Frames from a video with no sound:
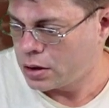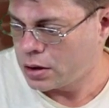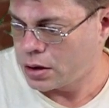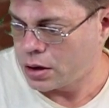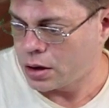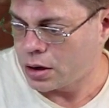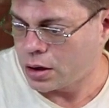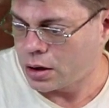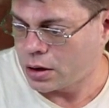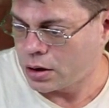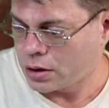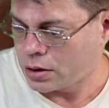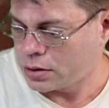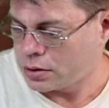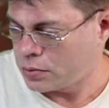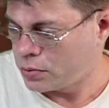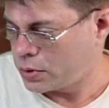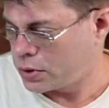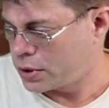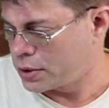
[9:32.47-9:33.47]

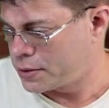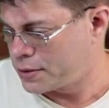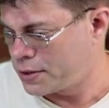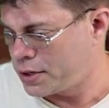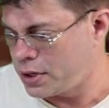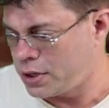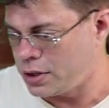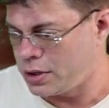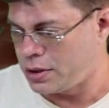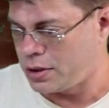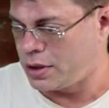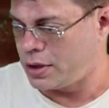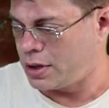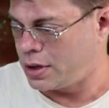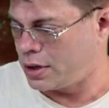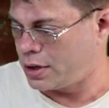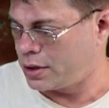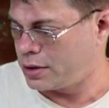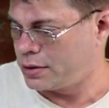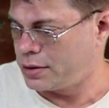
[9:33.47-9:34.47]
And you can see
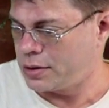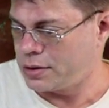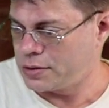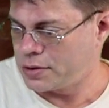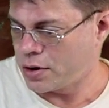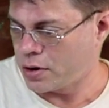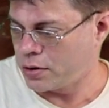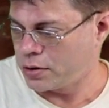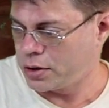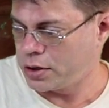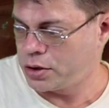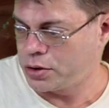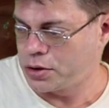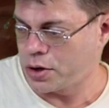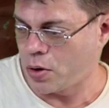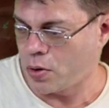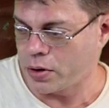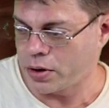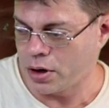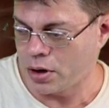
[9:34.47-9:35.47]
he's already
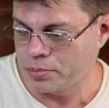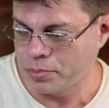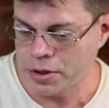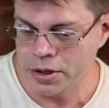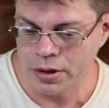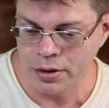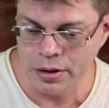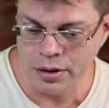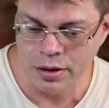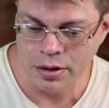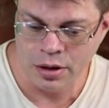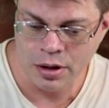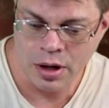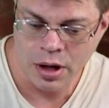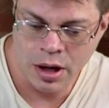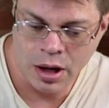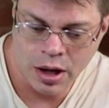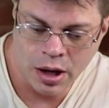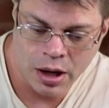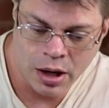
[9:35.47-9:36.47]
showing up here,
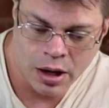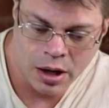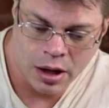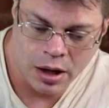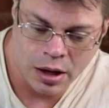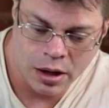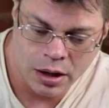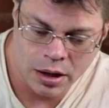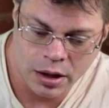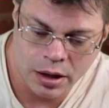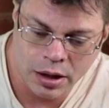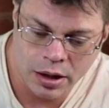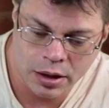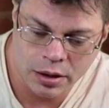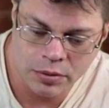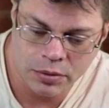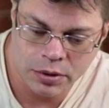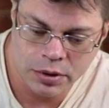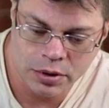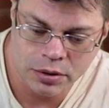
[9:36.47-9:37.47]

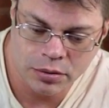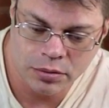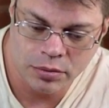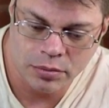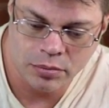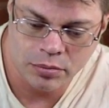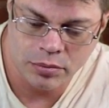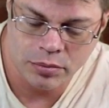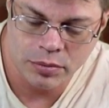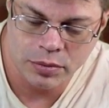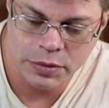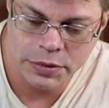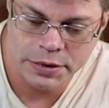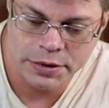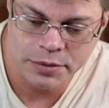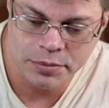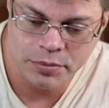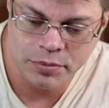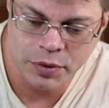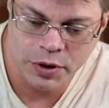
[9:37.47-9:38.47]
and you can
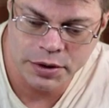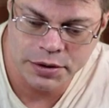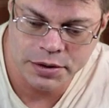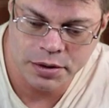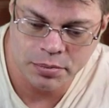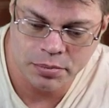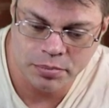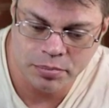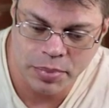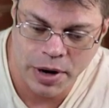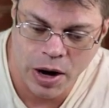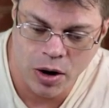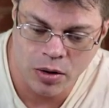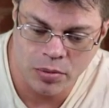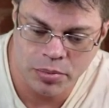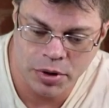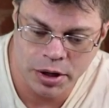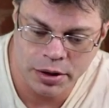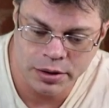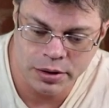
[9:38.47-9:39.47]
just press the power
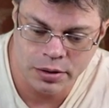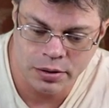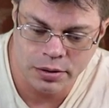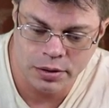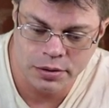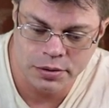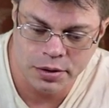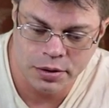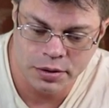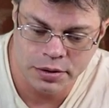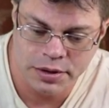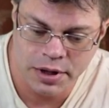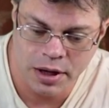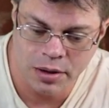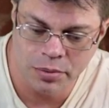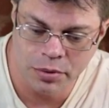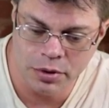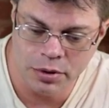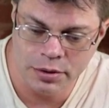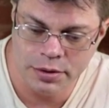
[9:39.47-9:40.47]
button on the
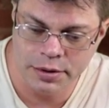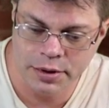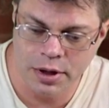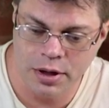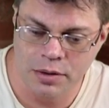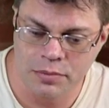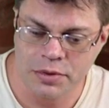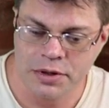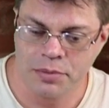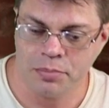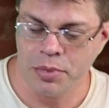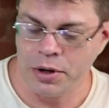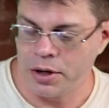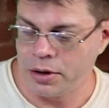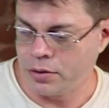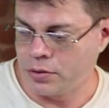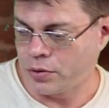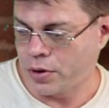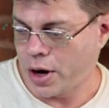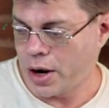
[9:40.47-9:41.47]
turntable. Let's get him
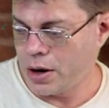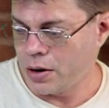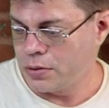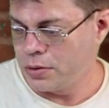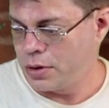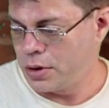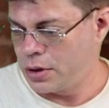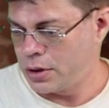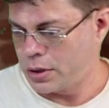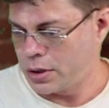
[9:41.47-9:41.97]
spinning around.